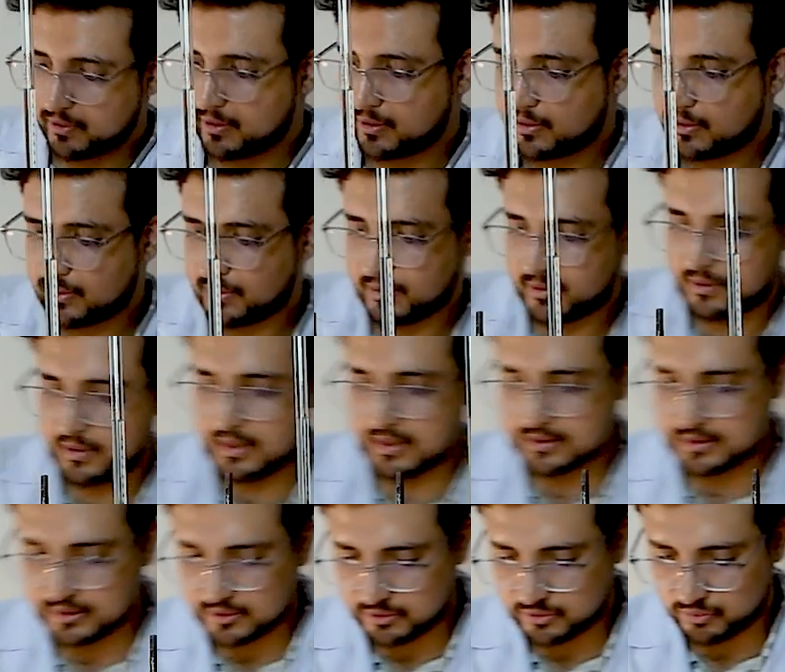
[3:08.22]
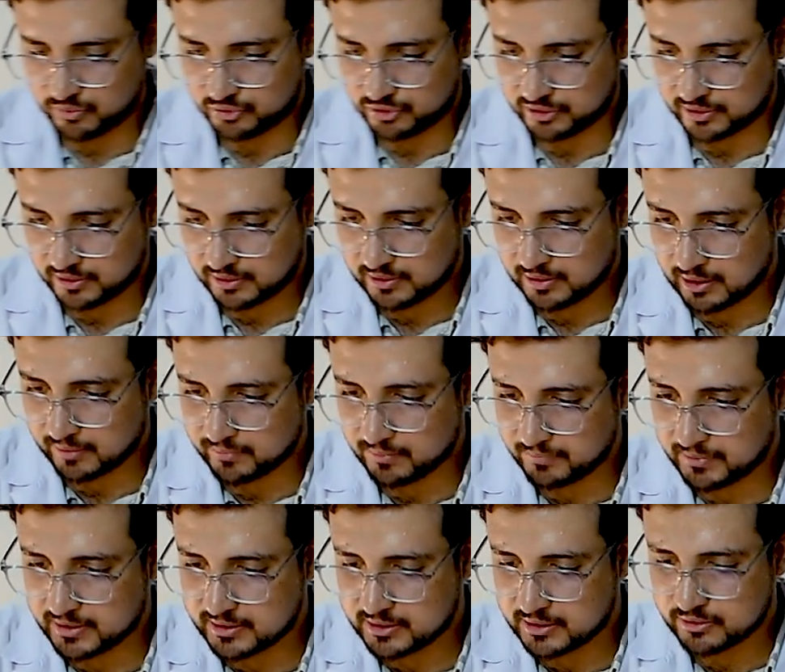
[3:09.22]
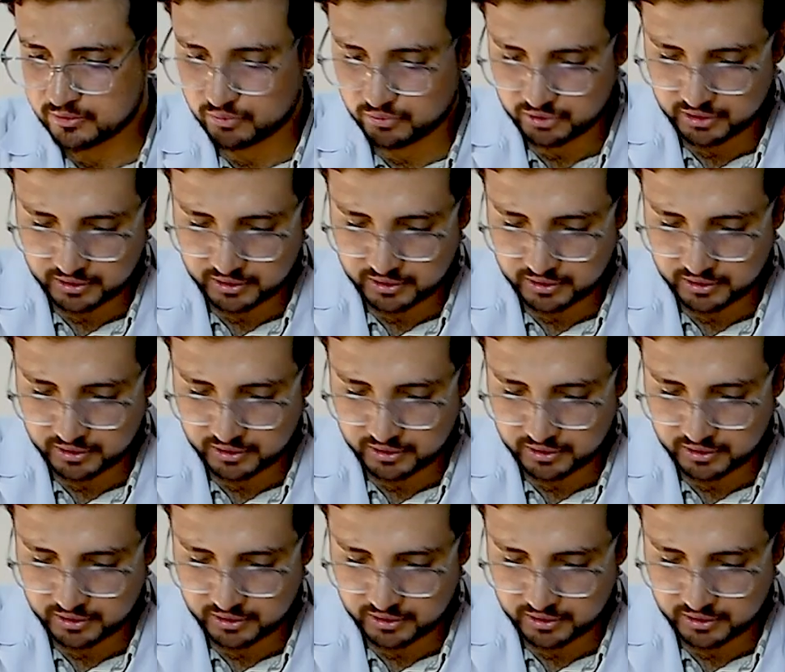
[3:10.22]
need our hydrochloric acid solution.